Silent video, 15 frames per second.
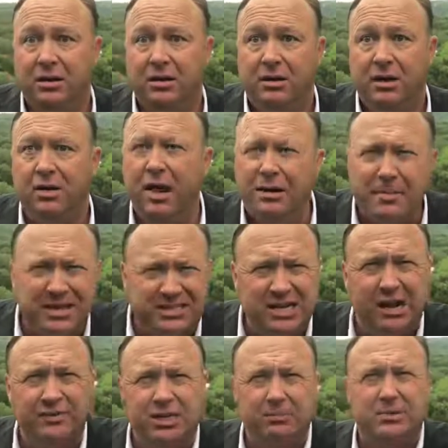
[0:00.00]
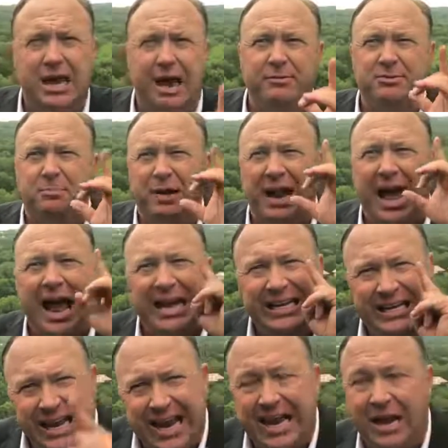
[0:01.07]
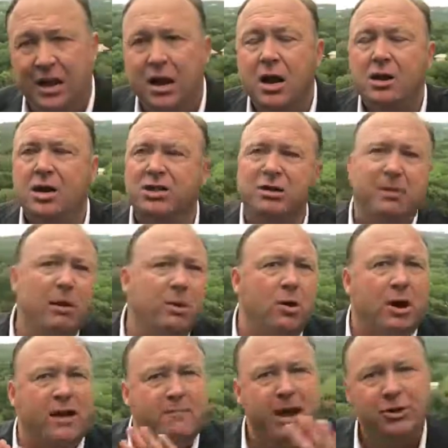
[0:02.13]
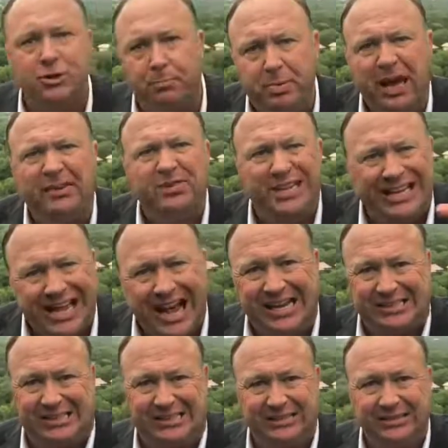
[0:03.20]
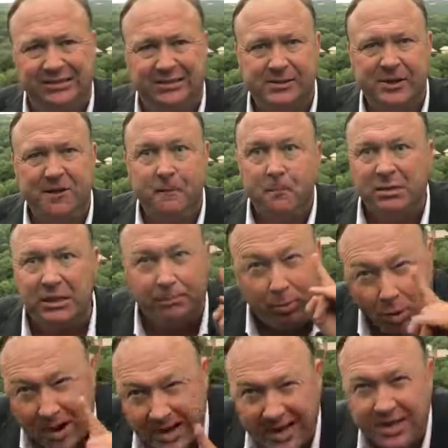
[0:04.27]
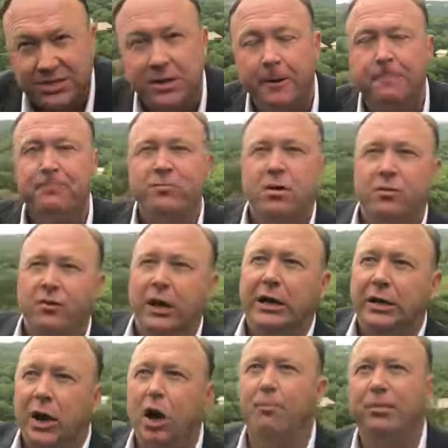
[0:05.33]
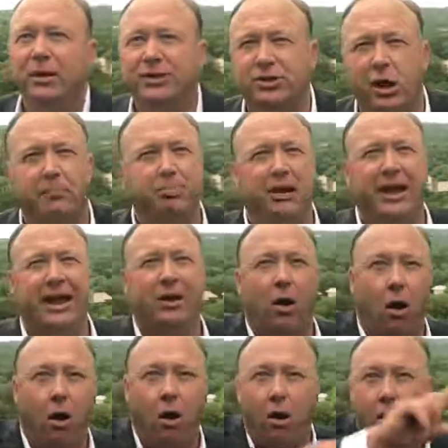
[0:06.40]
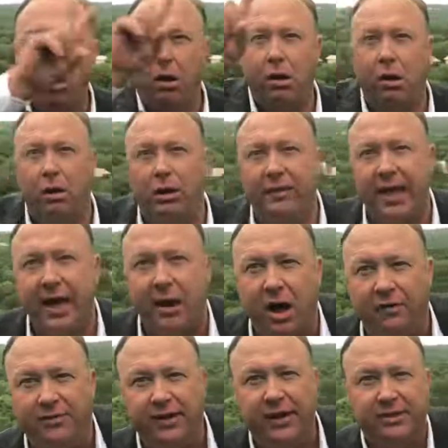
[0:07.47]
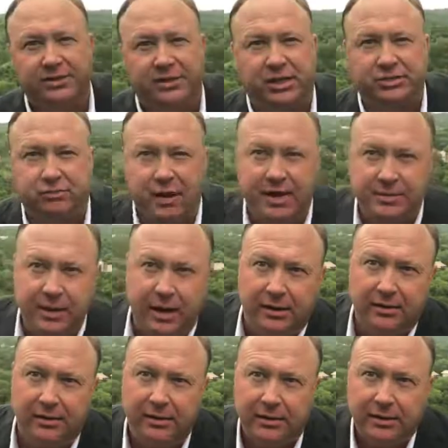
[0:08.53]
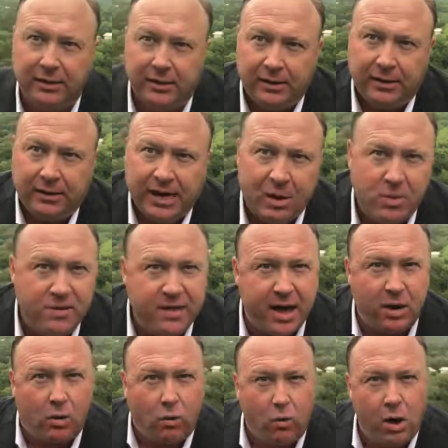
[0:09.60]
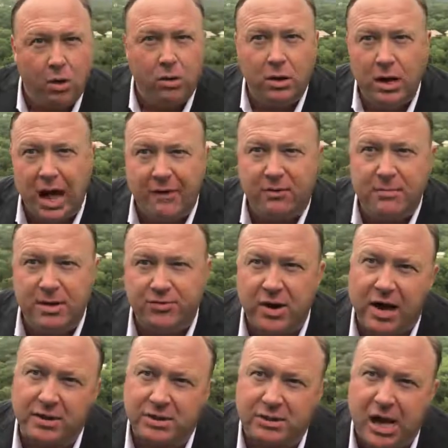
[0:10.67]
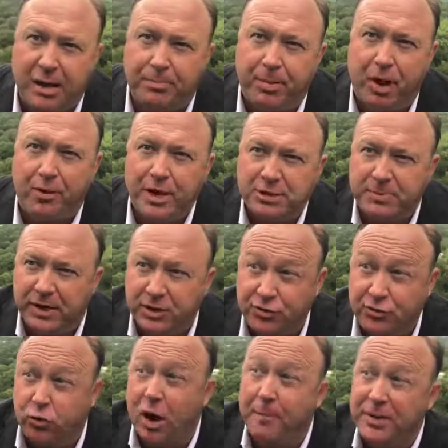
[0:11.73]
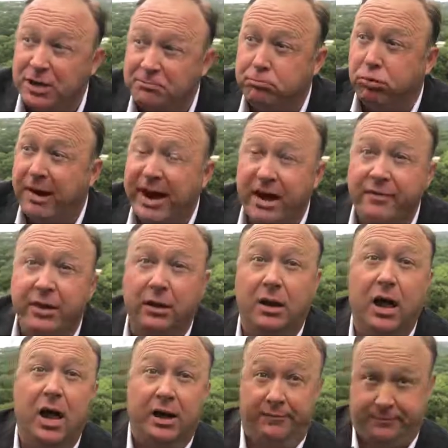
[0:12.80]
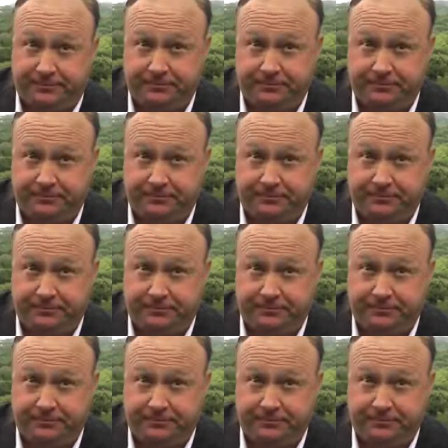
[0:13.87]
I don't like myself sometimes, but I get it. Does it mean we don't have major beefs? Yes. But the point is, the globalists are playing all of that off against us right now. And we've got a rogue government trying to stop all this because Trump is bringing the love.